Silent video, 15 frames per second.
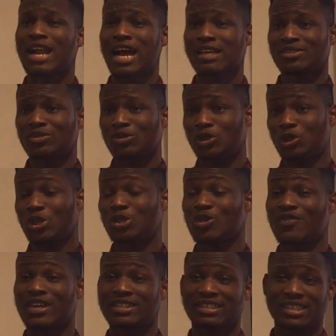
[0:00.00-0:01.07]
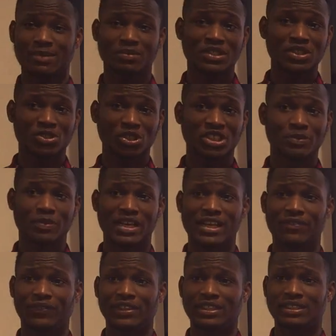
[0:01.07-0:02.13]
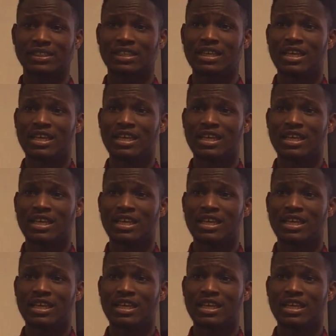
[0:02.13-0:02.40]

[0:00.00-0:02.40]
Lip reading: has no choice of accepting such benefits.